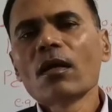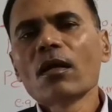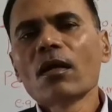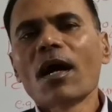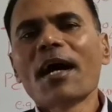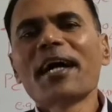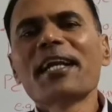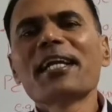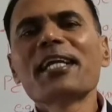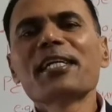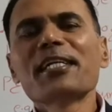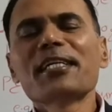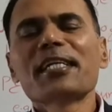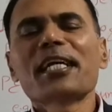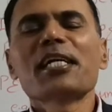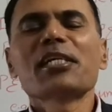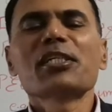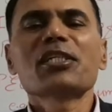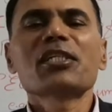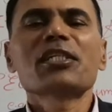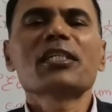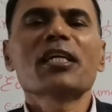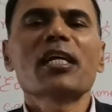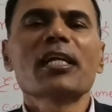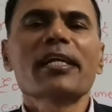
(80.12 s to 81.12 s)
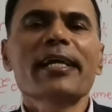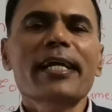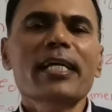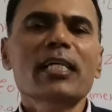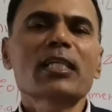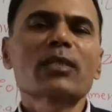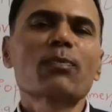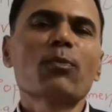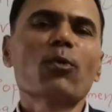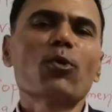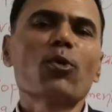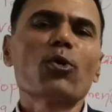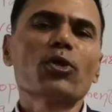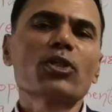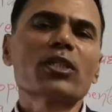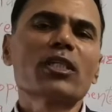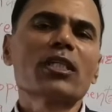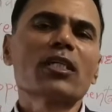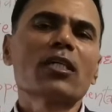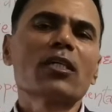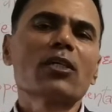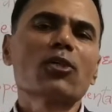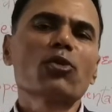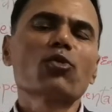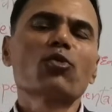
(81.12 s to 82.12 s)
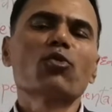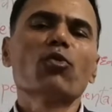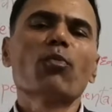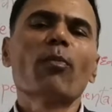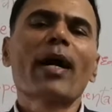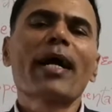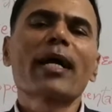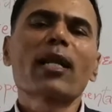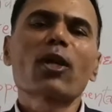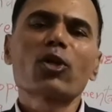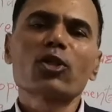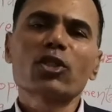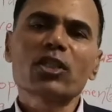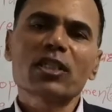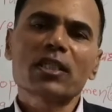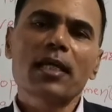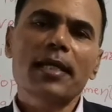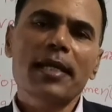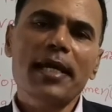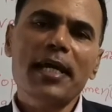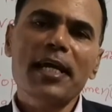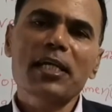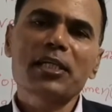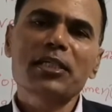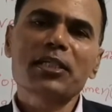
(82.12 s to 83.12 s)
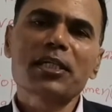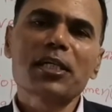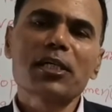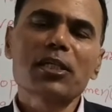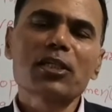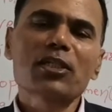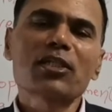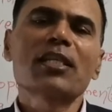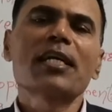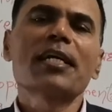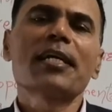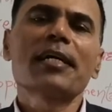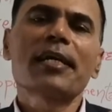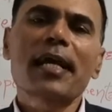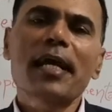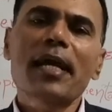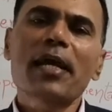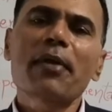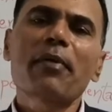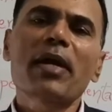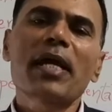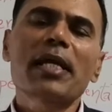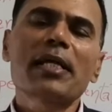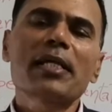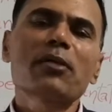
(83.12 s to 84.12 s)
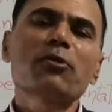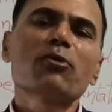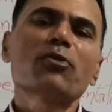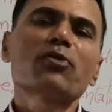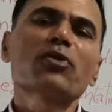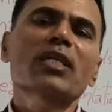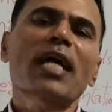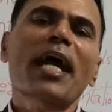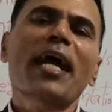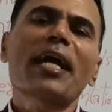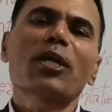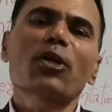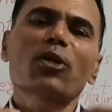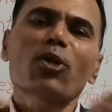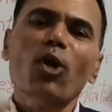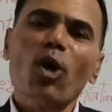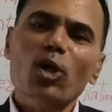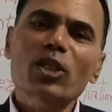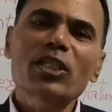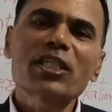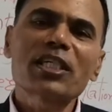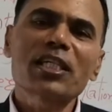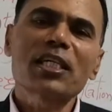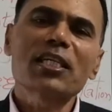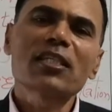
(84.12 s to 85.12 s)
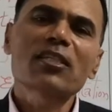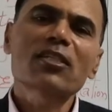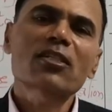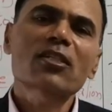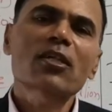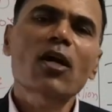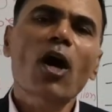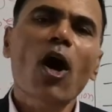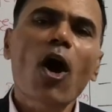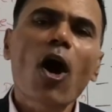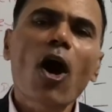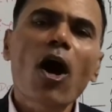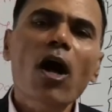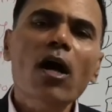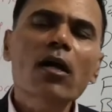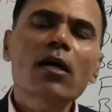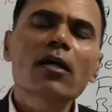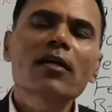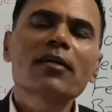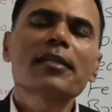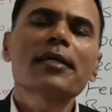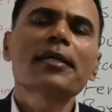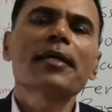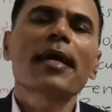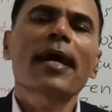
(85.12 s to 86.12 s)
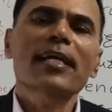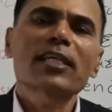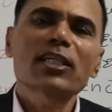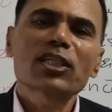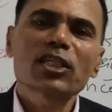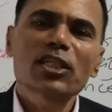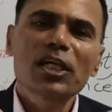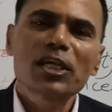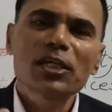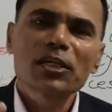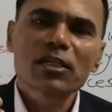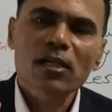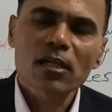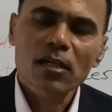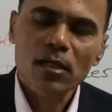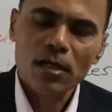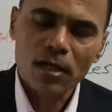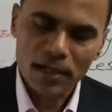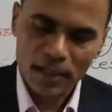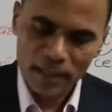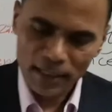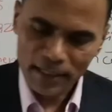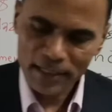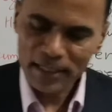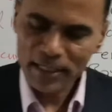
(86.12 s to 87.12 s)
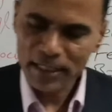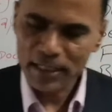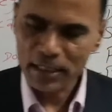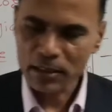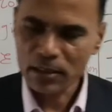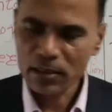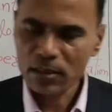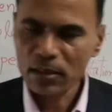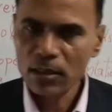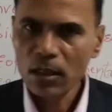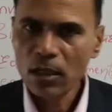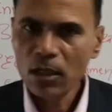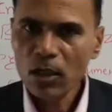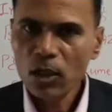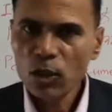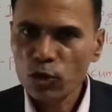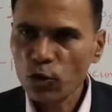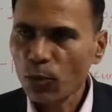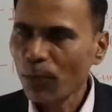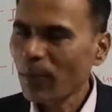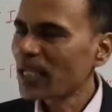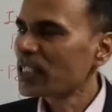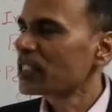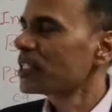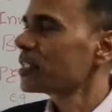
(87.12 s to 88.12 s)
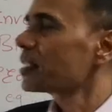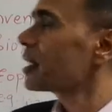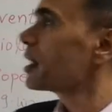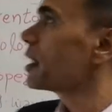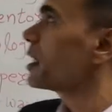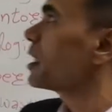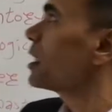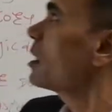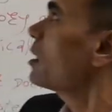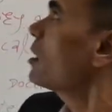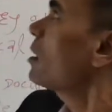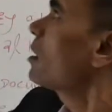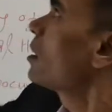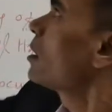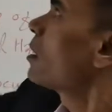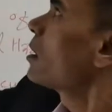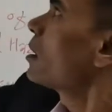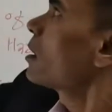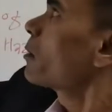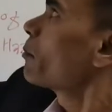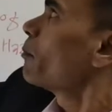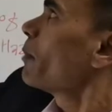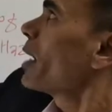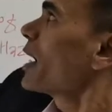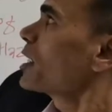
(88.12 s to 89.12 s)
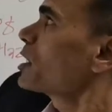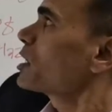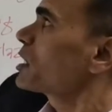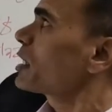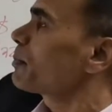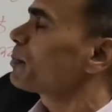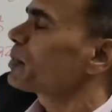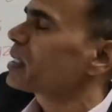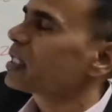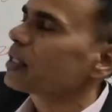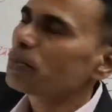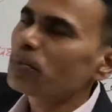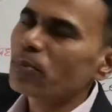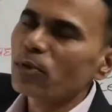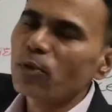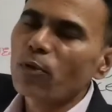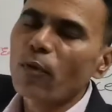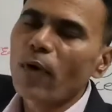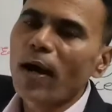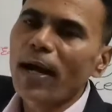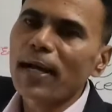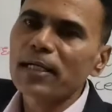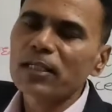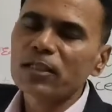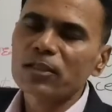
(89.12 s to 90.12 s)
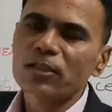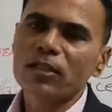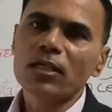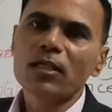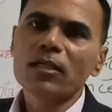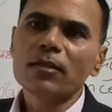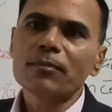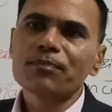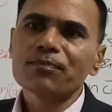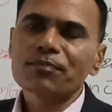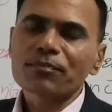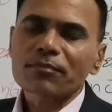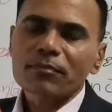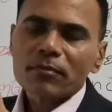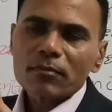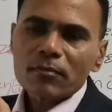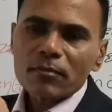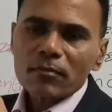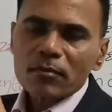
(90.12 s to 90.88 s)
unintentional exposure to biological agents, their derivatives and toxins or their accidental release. So basically, biosafety provides the